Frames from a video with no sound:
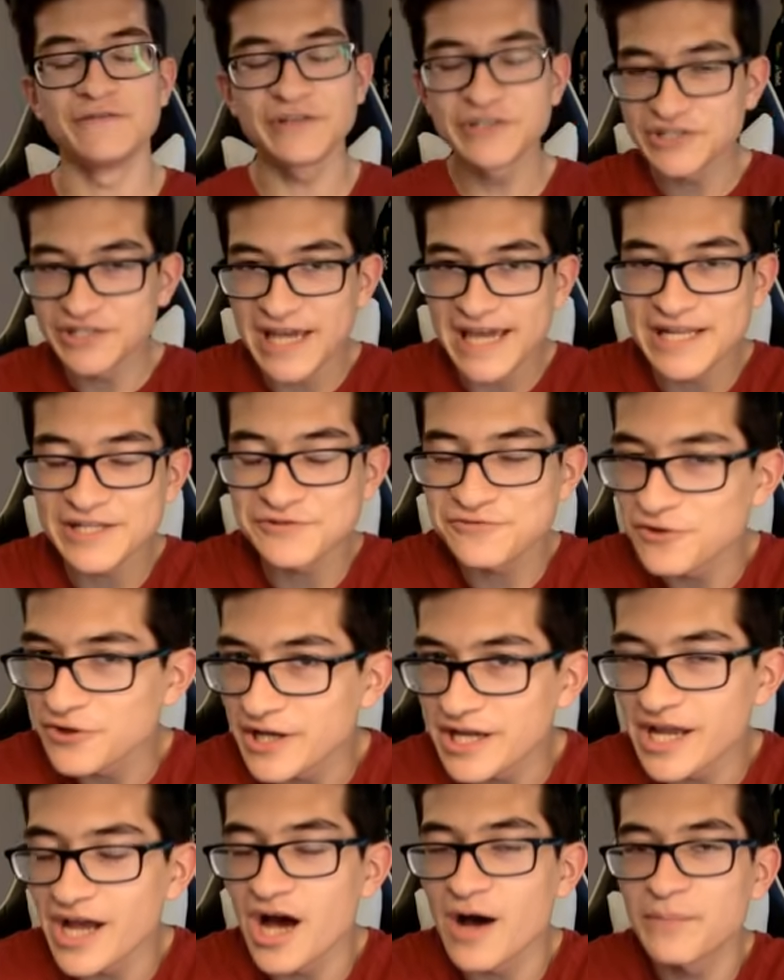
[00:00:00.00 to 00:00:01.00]
Division 8 is
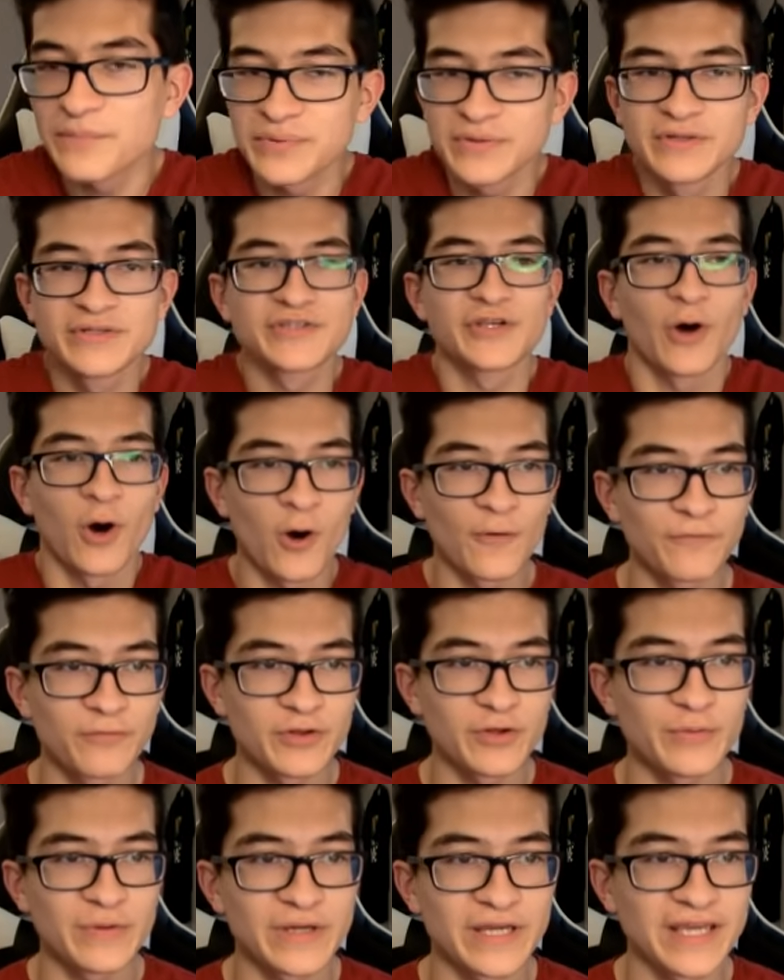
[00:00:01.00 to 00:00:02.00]
looking up, so
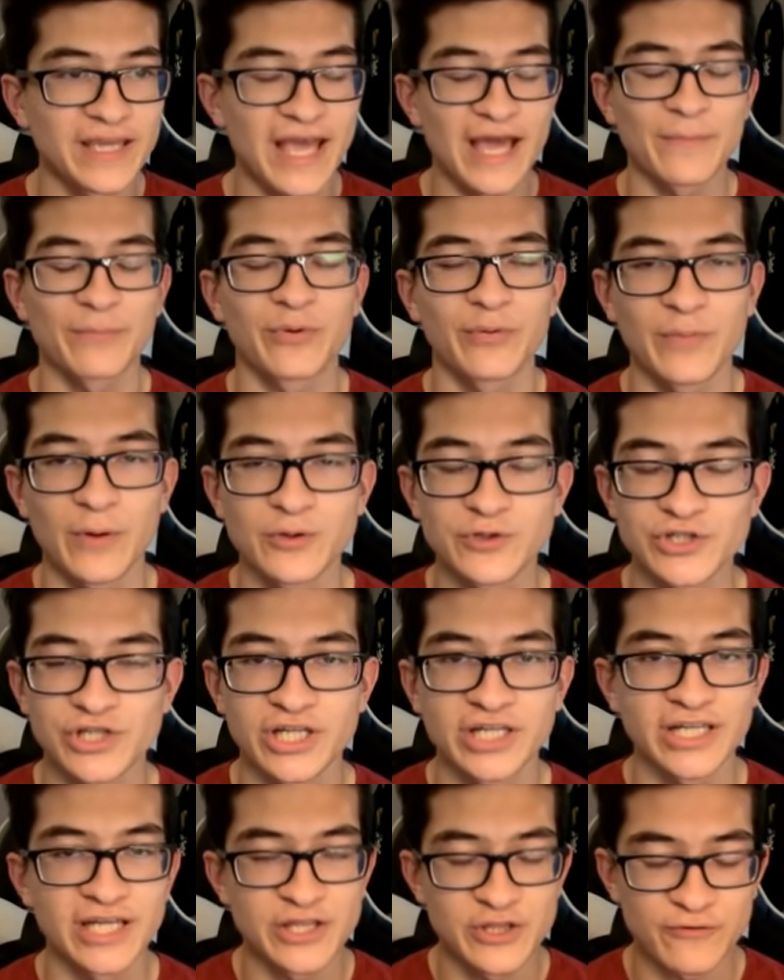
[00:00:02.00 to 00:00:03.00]
hopefully we can get
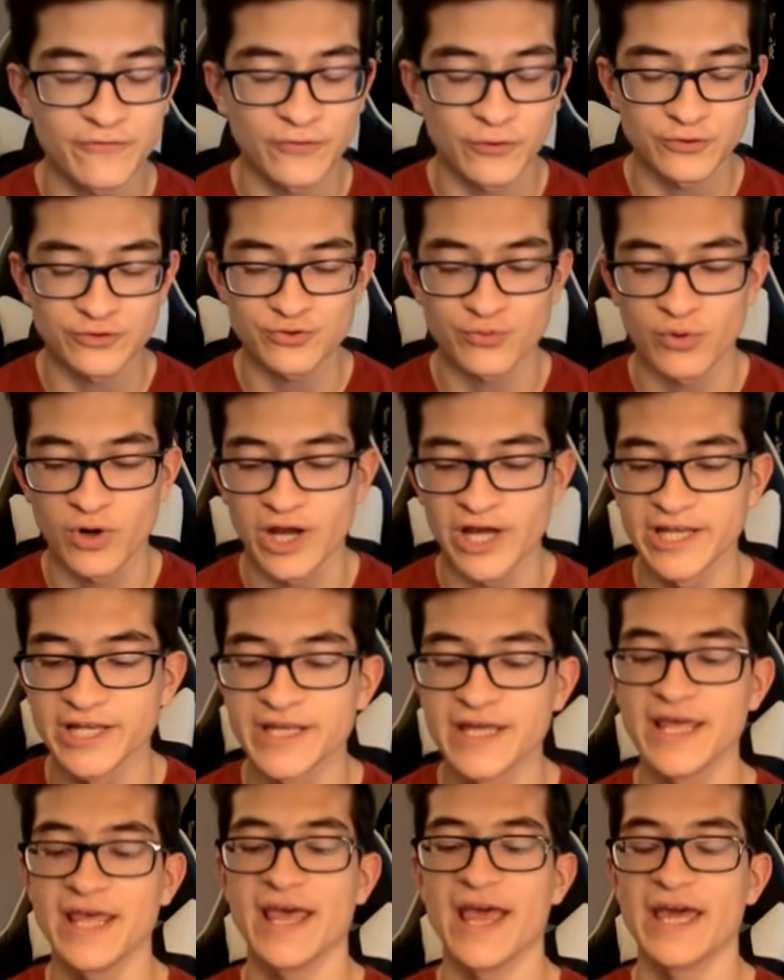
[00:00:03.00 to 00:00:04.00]
promotion in the first run
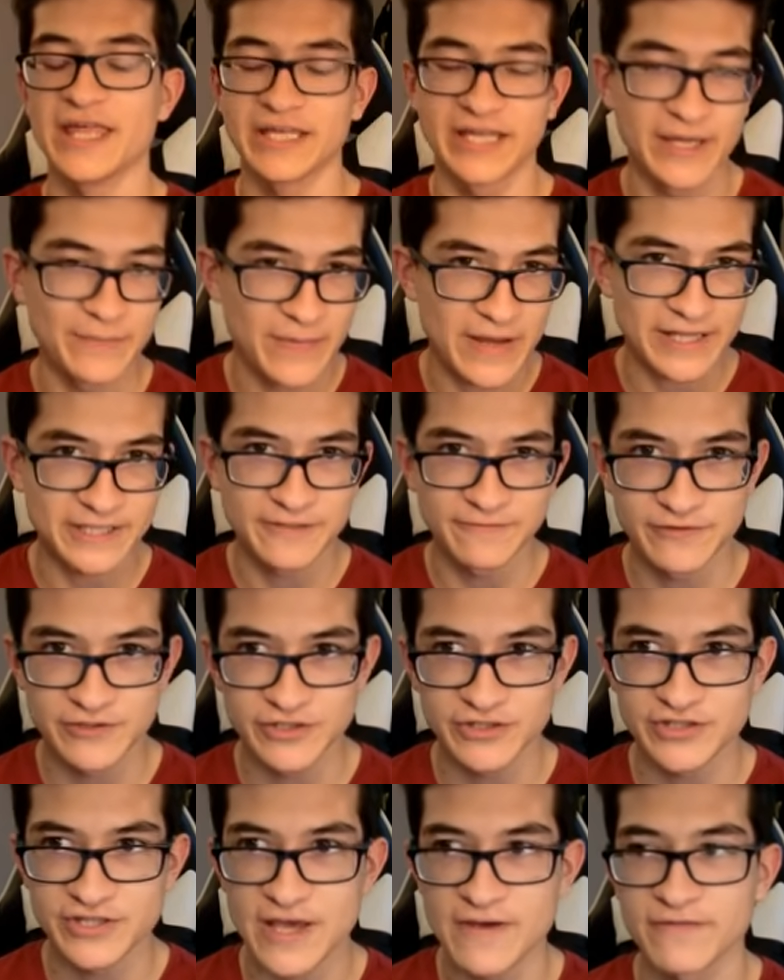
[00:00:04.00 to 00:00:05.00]
and then get back to
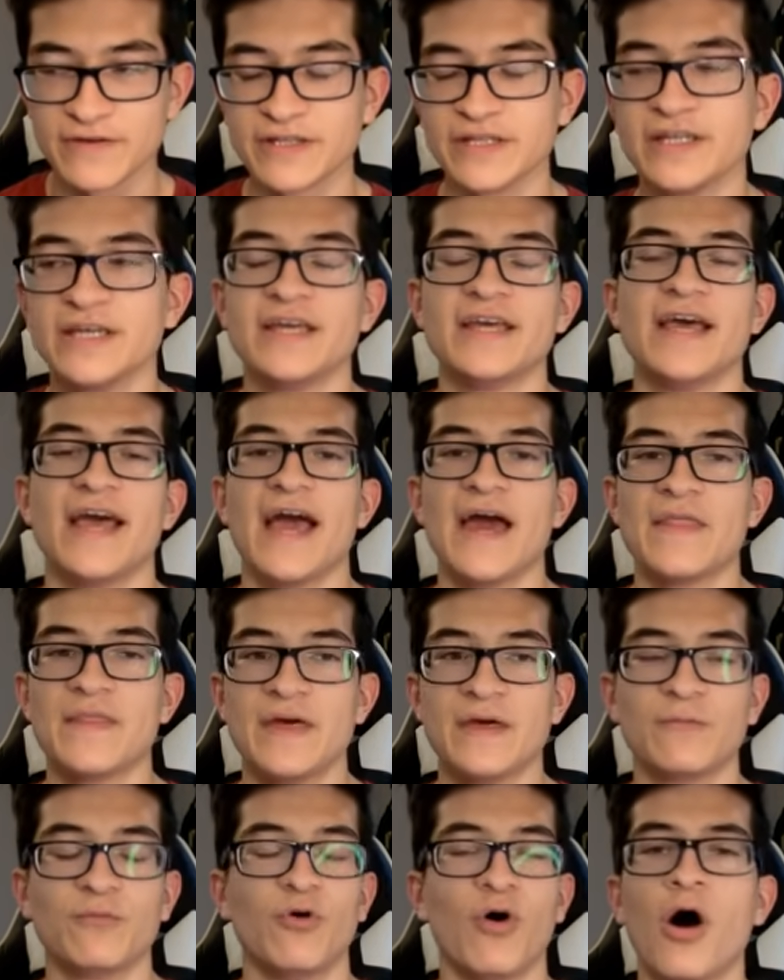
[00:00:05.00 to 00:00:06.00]
Division 7 and
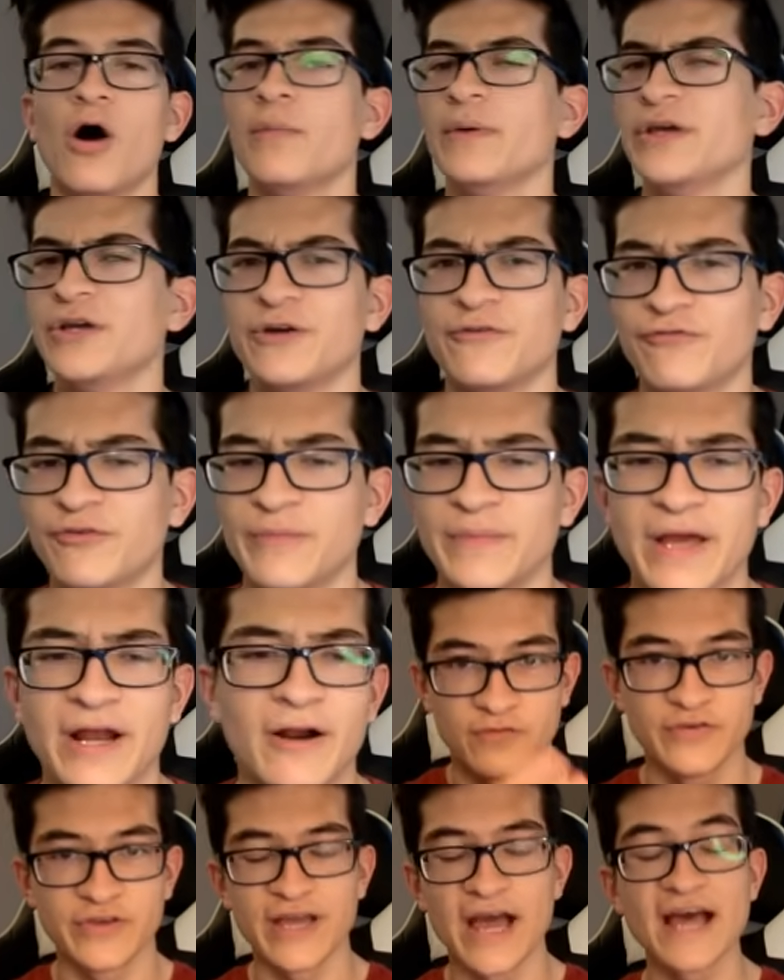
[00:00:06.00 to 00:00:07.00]
then we'll all be good from there.
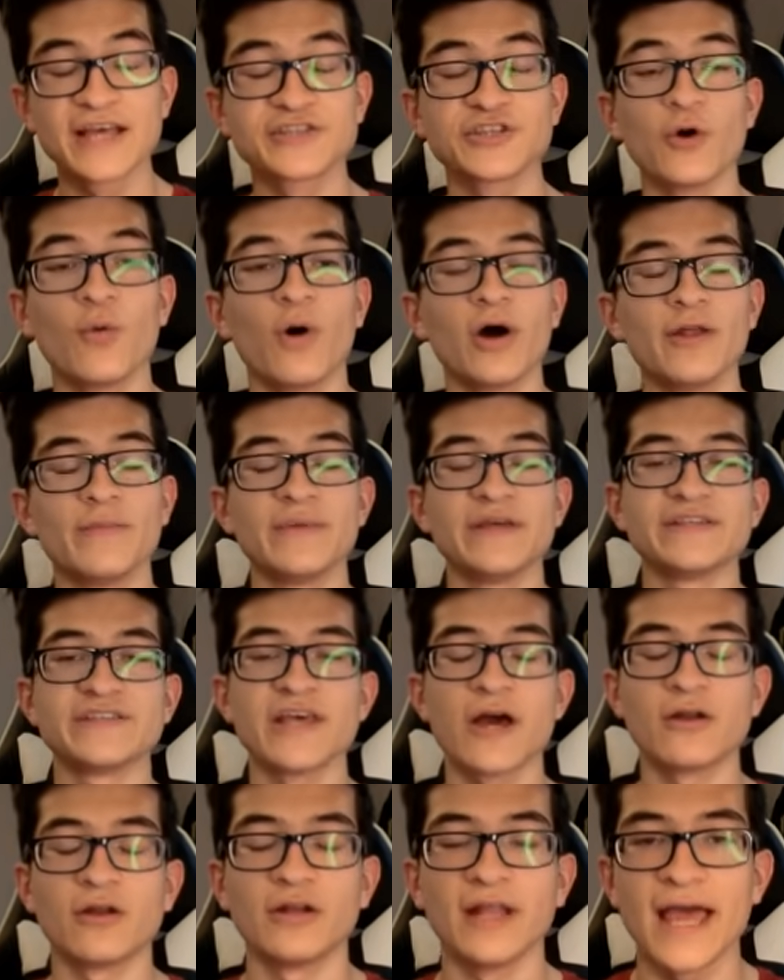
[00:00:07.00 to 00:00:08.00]
If you guys don't want to miss
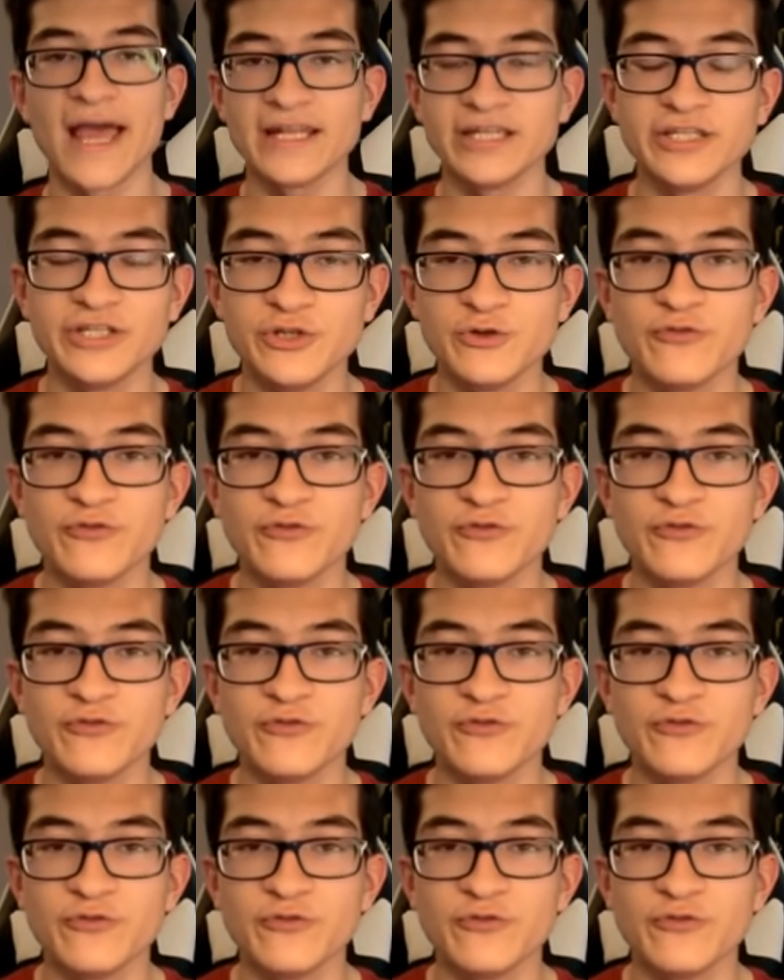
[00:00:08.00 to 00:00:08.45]
out on any